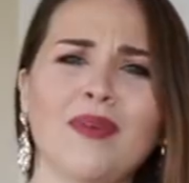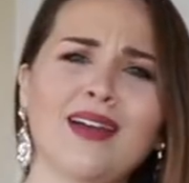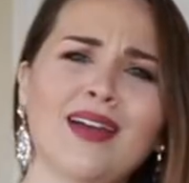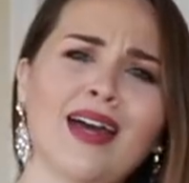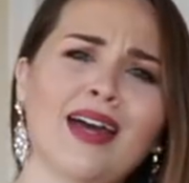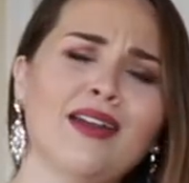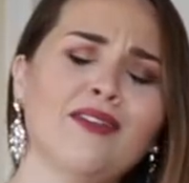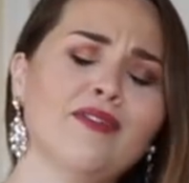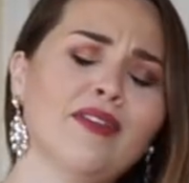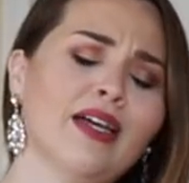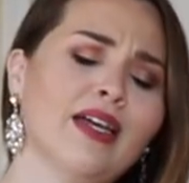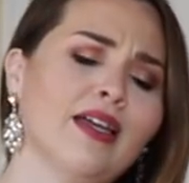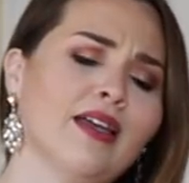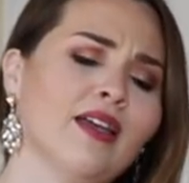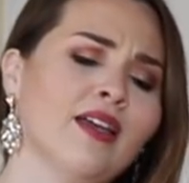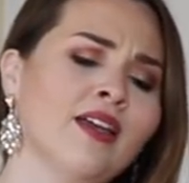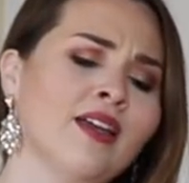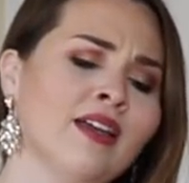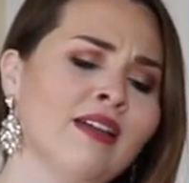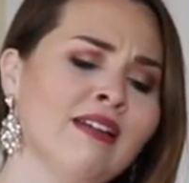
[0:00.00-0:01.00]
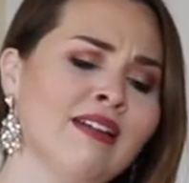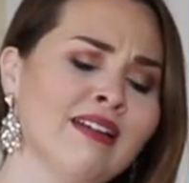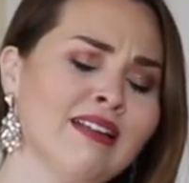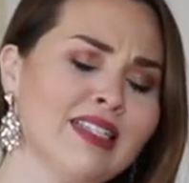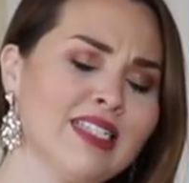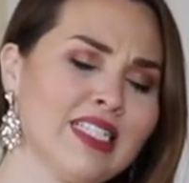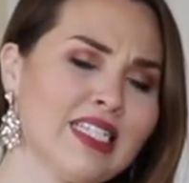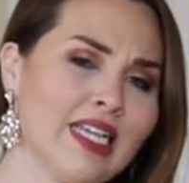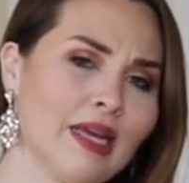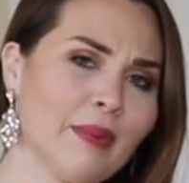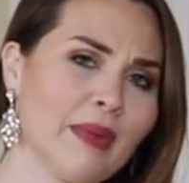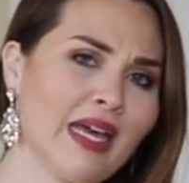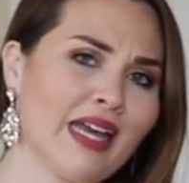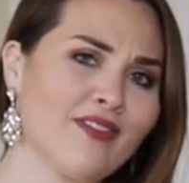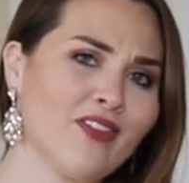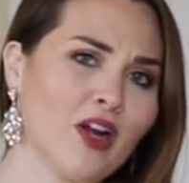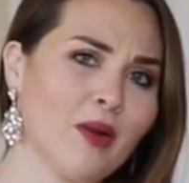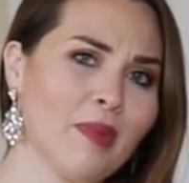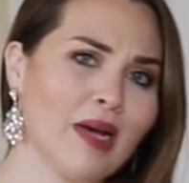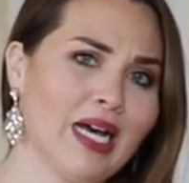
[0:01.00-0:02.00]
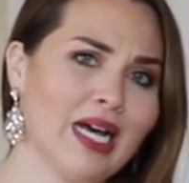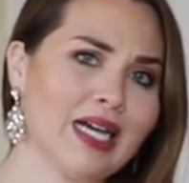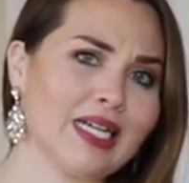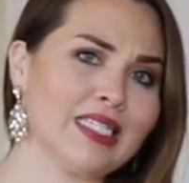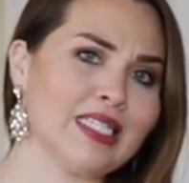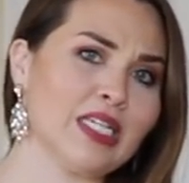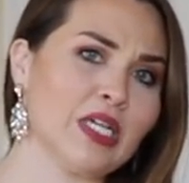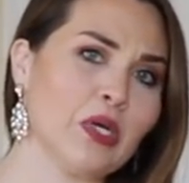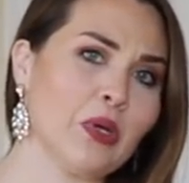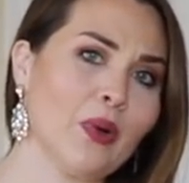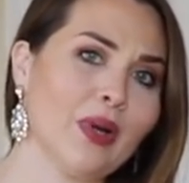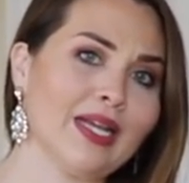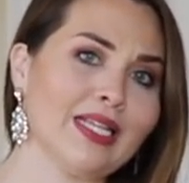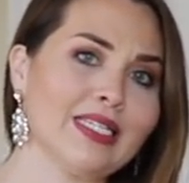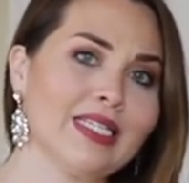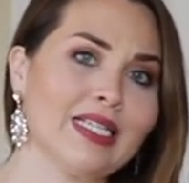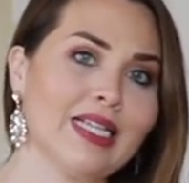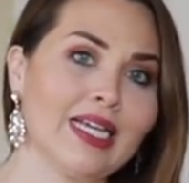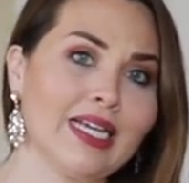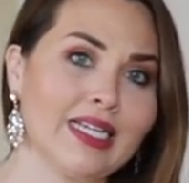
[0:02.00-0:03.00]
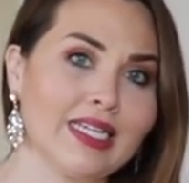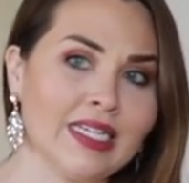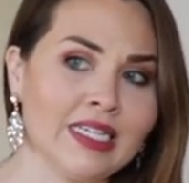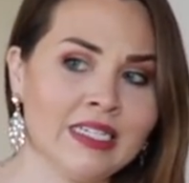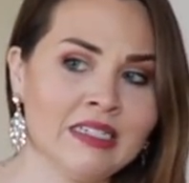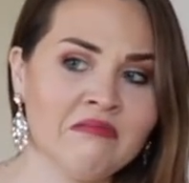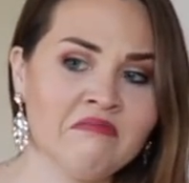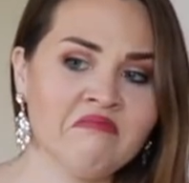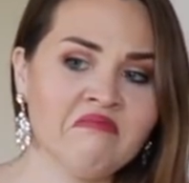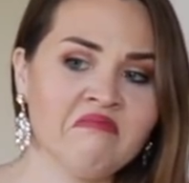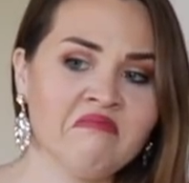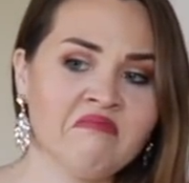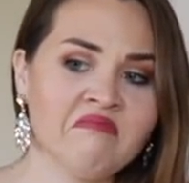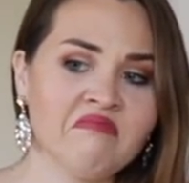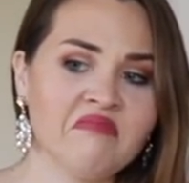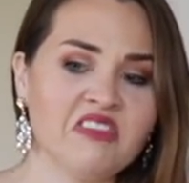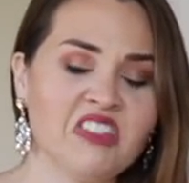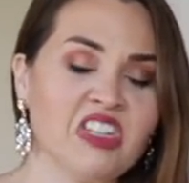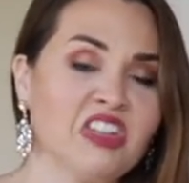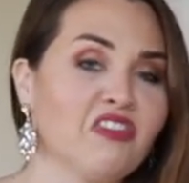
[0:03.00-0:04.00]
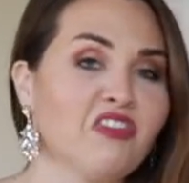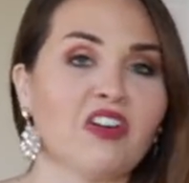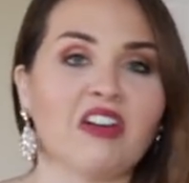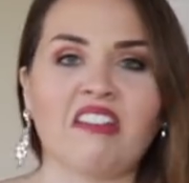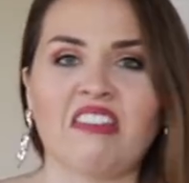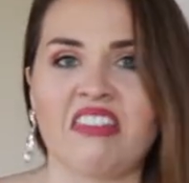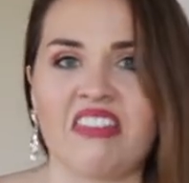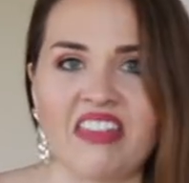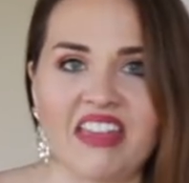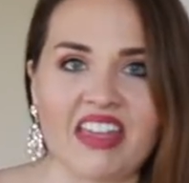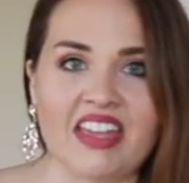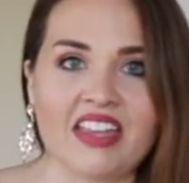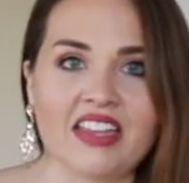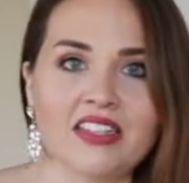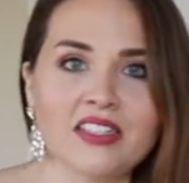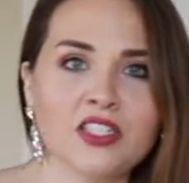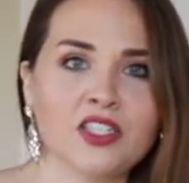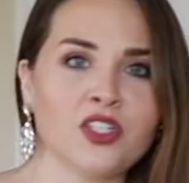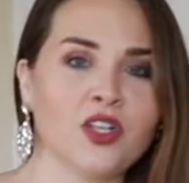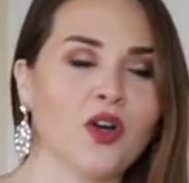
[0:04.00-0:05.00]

been kind of like stepping out of our box and going to like different things.